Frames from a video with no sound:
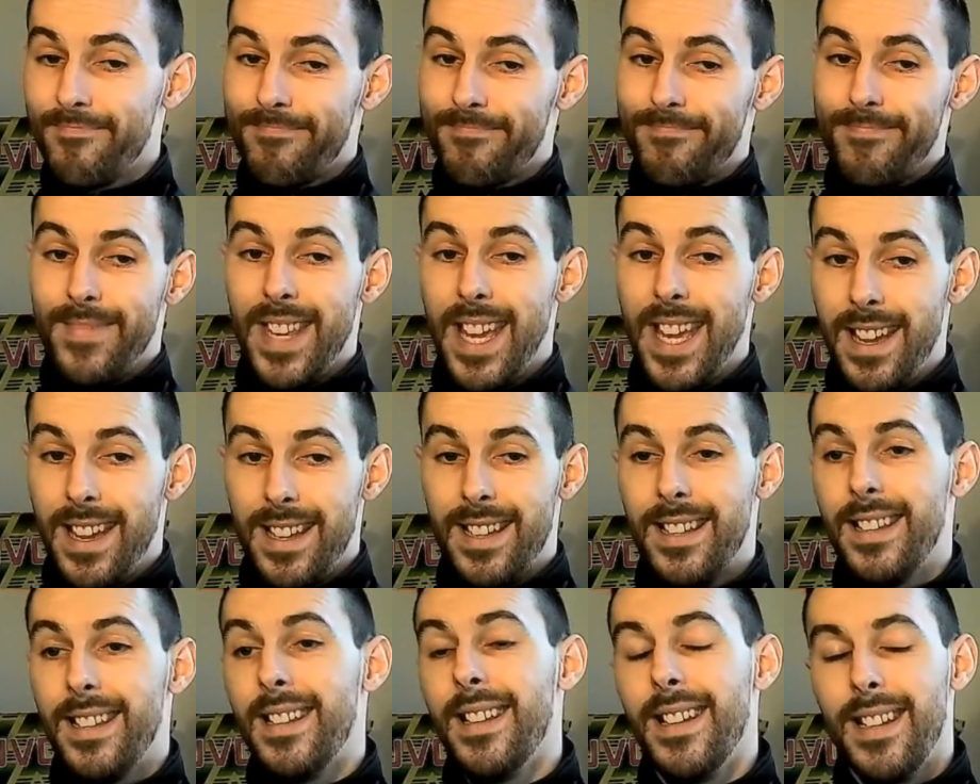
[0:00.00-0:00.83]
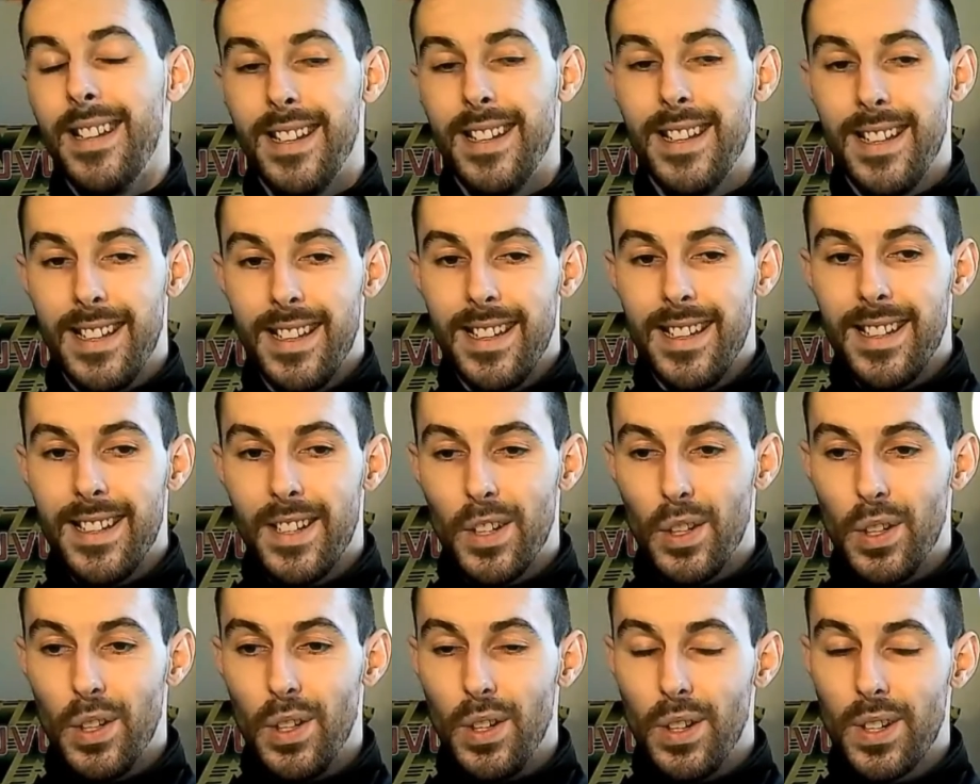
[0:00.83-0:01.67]
yeah,
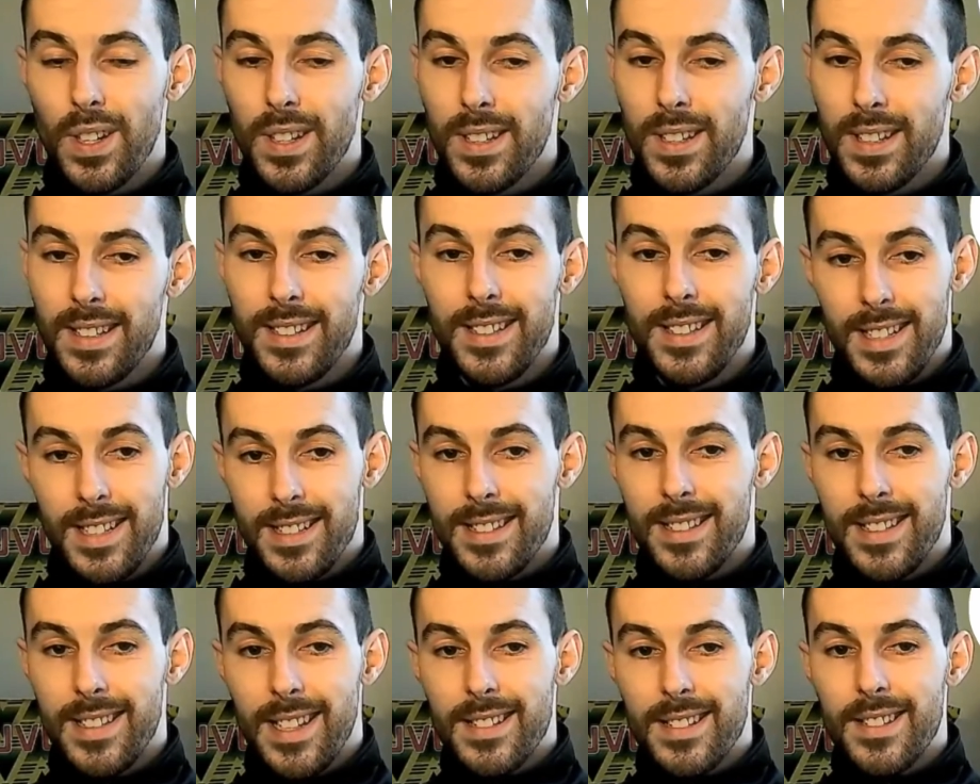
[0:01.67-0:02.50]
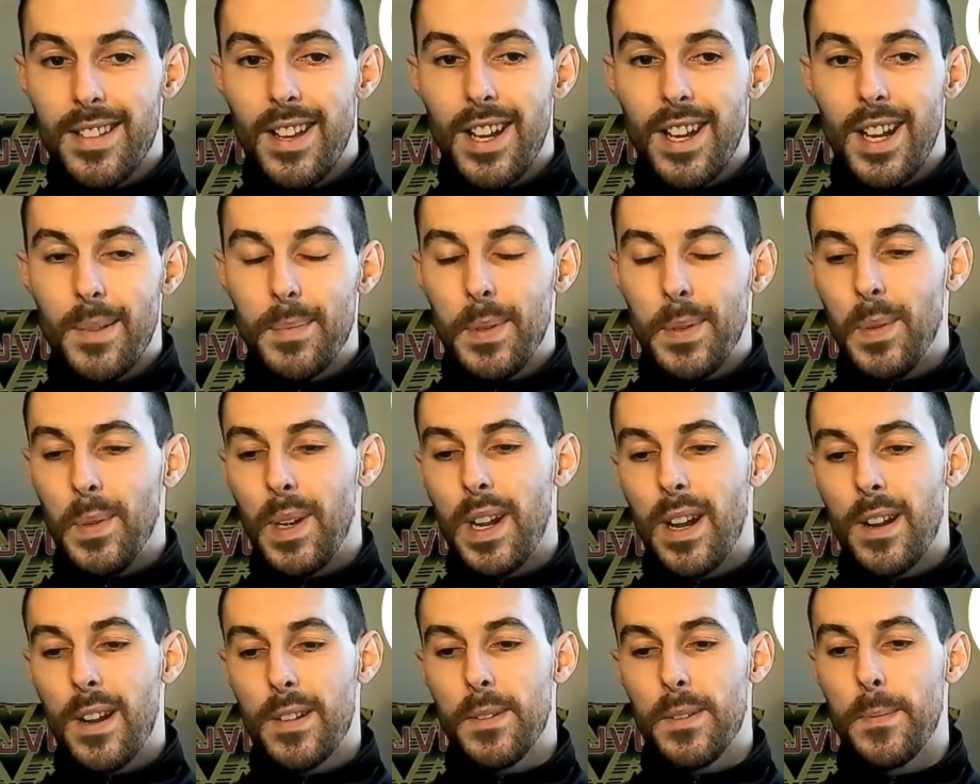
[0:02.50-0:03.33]
good luck. That's not happening with
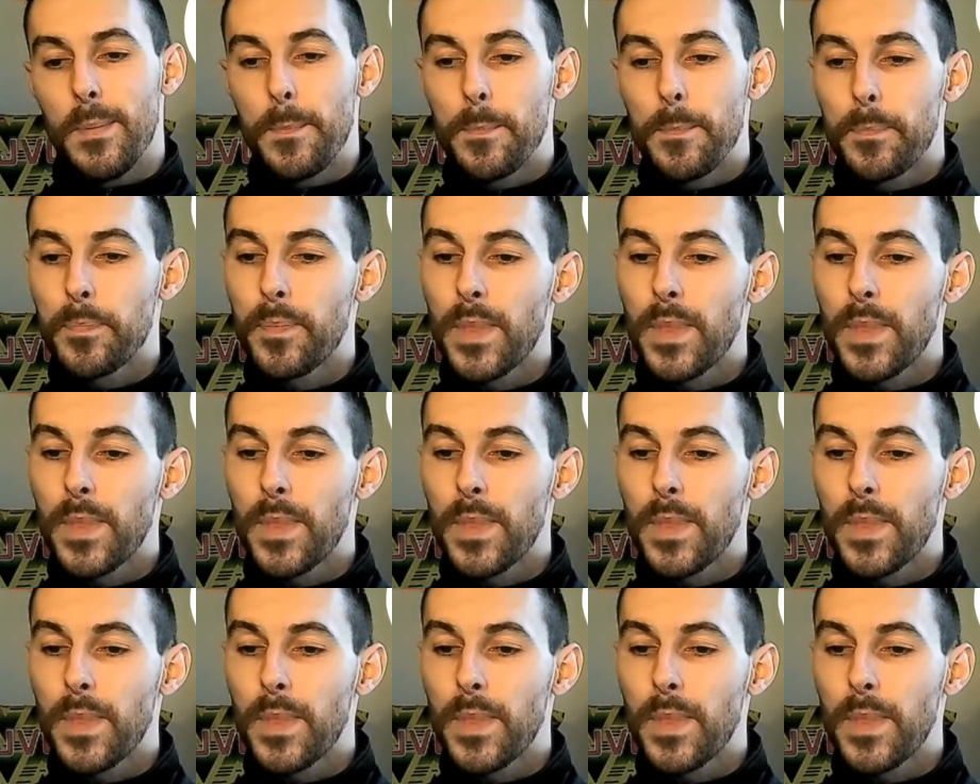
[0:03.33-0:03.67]
Arsenal.